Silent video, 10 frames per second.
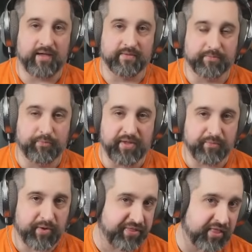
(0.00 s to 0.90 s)

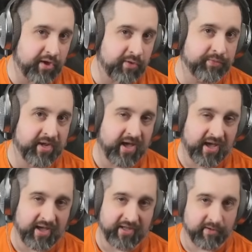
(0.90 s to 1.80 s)
With Lone
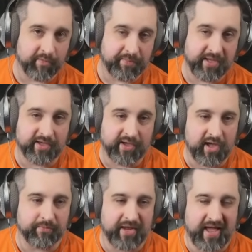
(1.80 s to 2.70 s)
Hero being
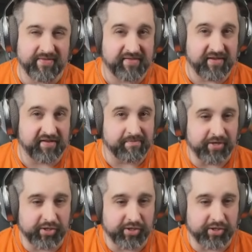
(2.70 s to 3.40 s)
gone, we haven't seen as much